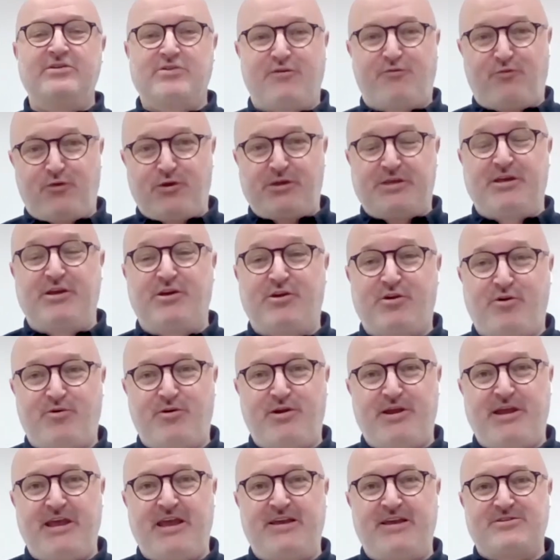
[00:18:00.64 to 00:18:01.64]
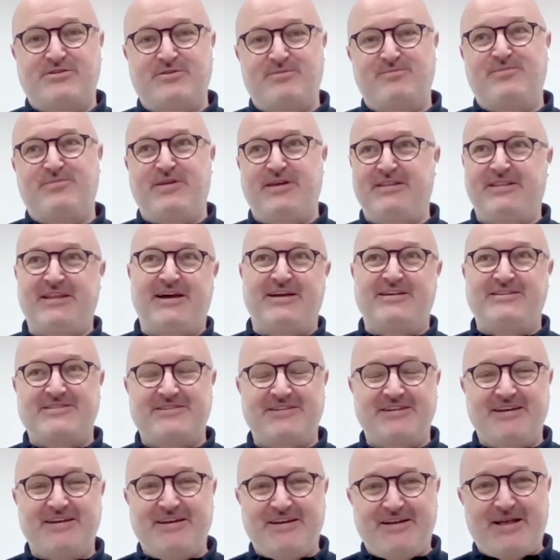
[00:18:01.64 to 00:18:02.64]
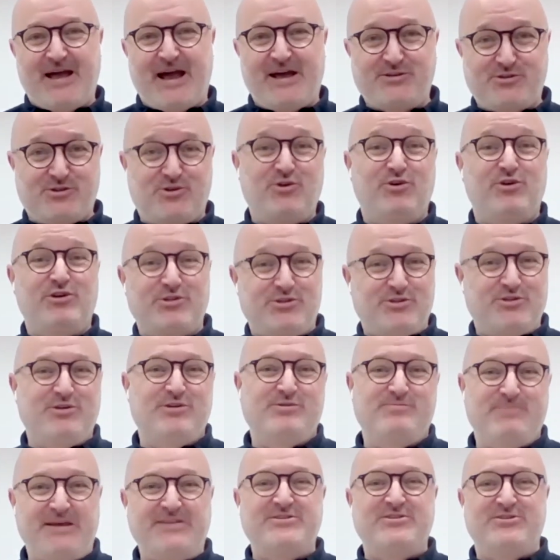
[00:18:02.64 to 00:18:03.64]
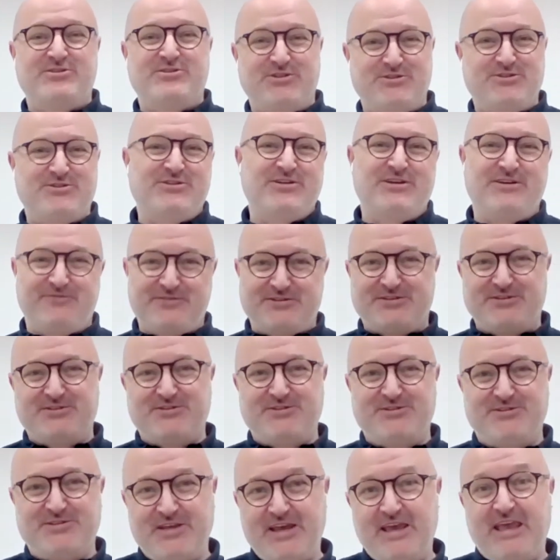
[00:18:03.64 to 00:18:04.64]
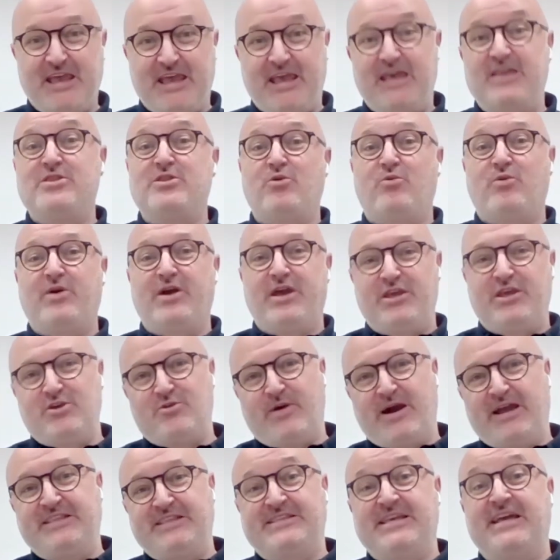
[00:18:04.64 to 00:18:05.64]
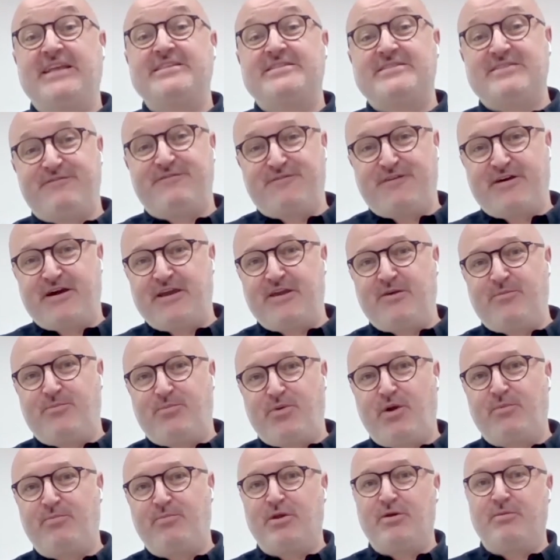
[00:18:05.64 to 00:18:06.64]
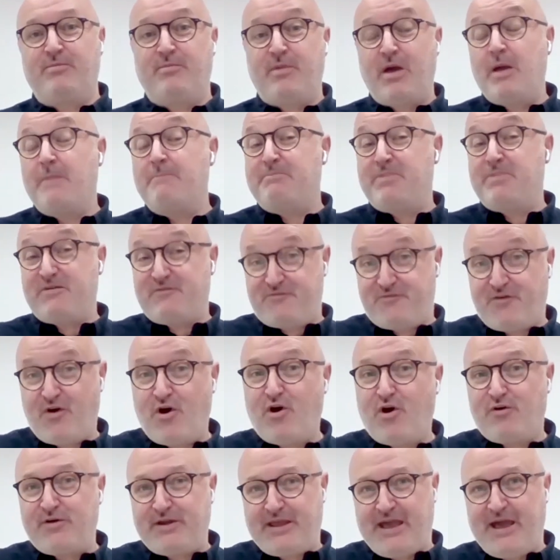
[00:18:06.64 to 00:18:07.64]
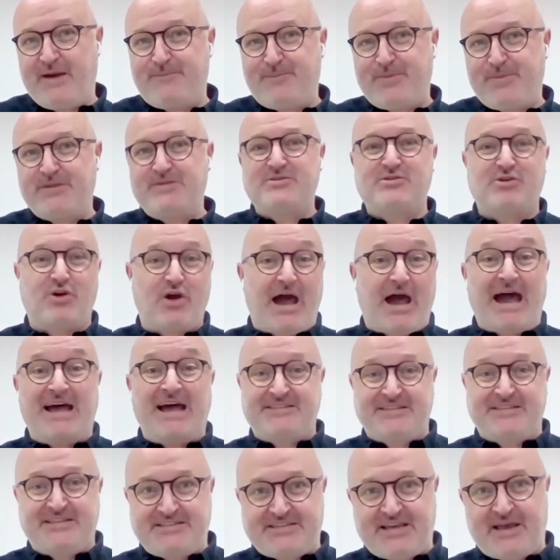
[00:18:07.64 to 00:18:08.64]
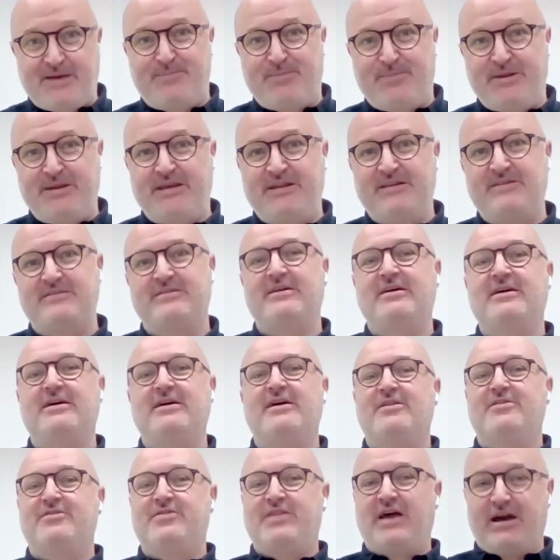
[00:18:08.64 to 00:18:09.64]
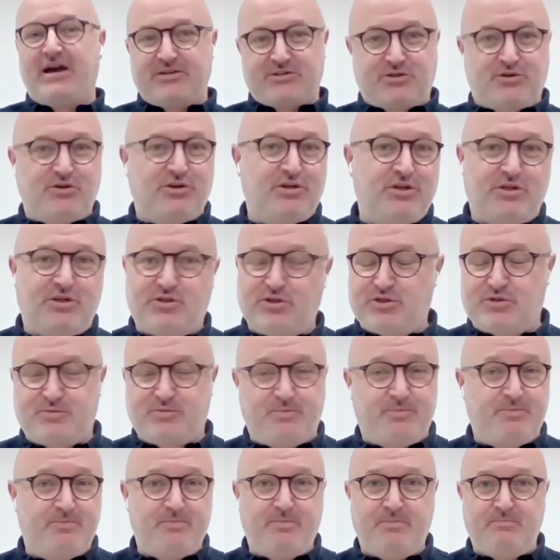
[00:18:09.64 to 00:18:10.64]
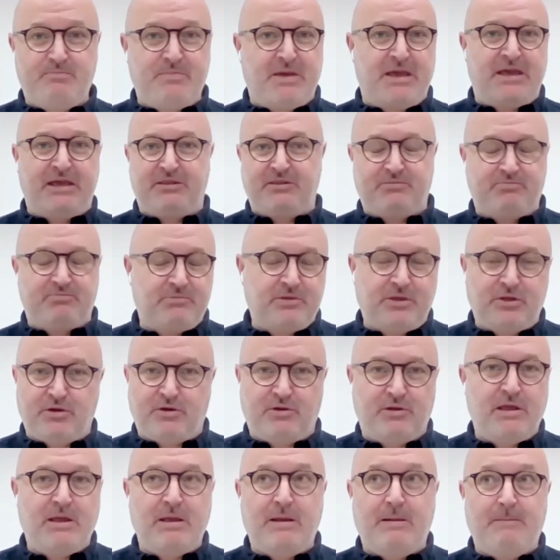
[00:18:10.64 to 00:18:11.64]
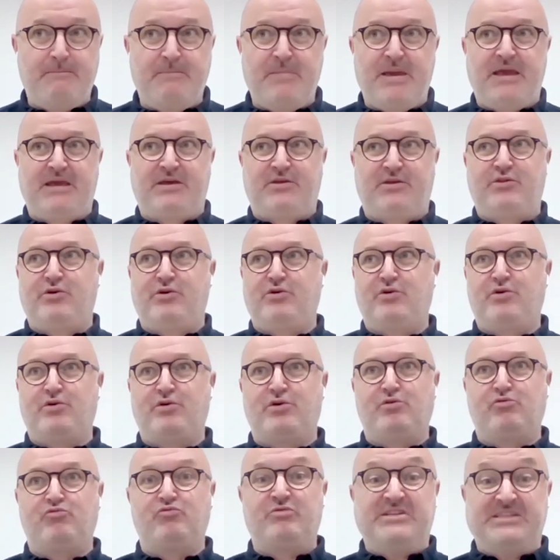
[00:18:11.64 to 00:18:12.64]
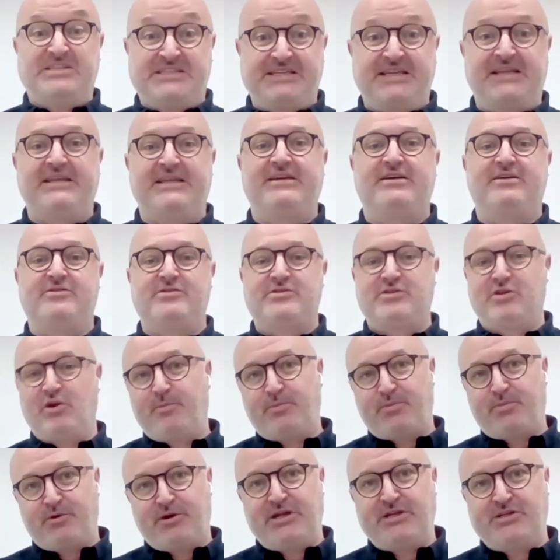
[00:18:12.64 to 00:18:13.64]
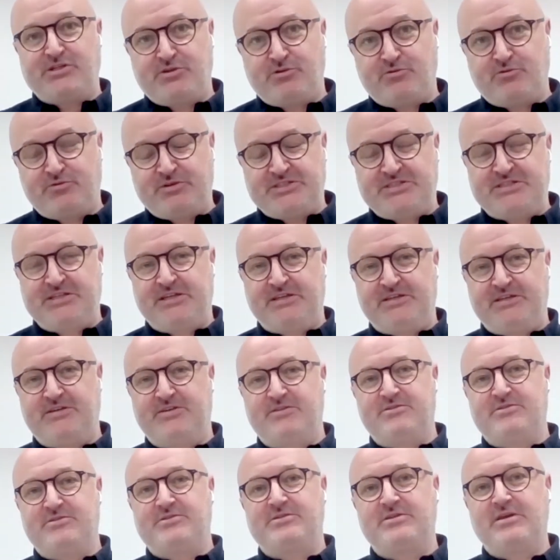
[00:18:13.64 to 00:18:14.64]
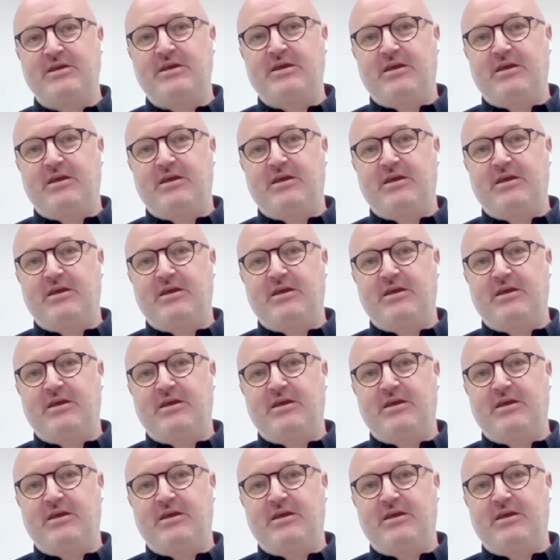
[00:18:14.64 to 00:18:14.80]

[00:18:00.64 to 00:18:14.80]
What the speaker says: So if we can create something that's as good as those messaging services in the way you identify a problem before it happens or as it's happening, that's going to just make the whole resilience and operational resilience